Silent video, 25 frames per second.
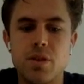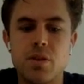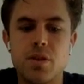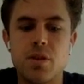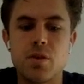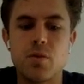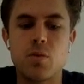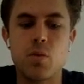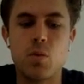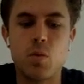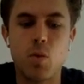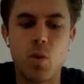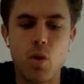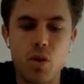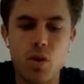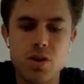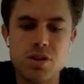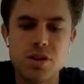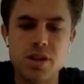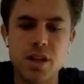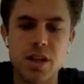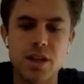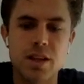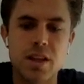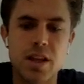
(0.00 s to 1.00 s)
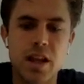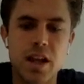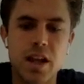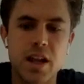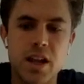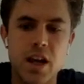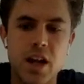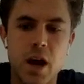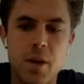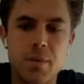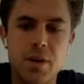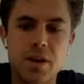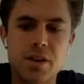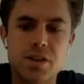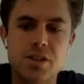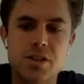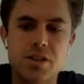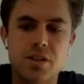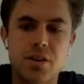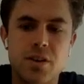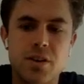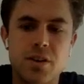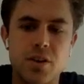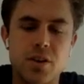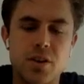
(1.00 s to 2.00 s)
rewards and the economics
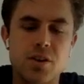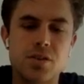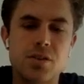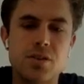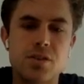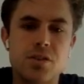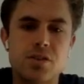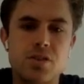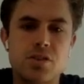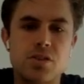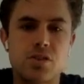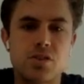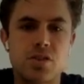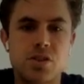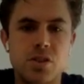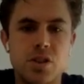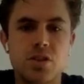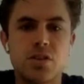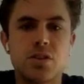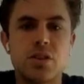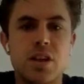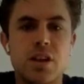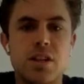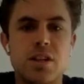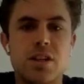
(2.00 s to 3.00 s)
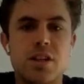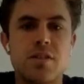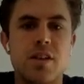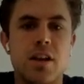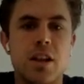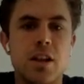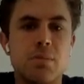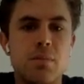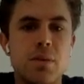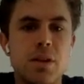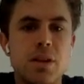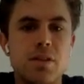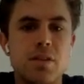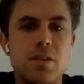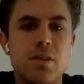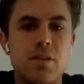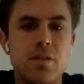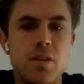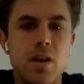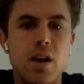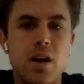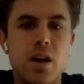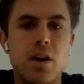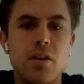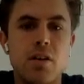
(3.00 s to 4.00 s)
are still in development
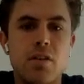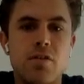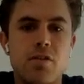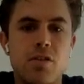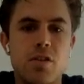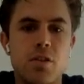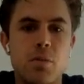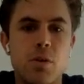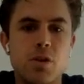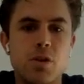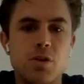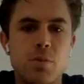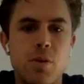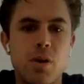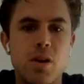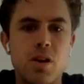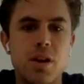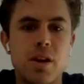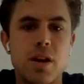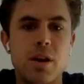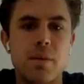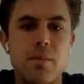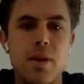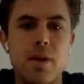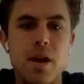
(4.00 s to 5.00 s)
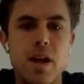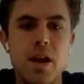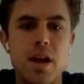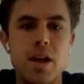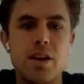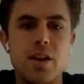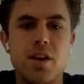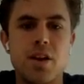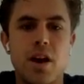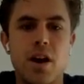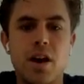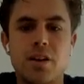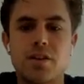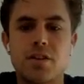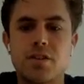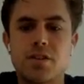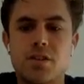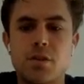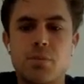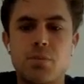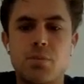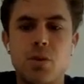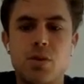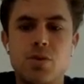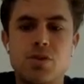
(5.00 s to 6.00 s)
for the most part, and I'm not
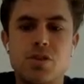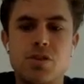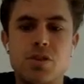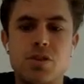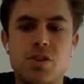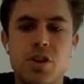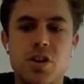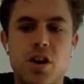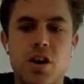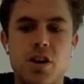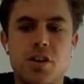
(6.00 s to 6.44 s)
supposed to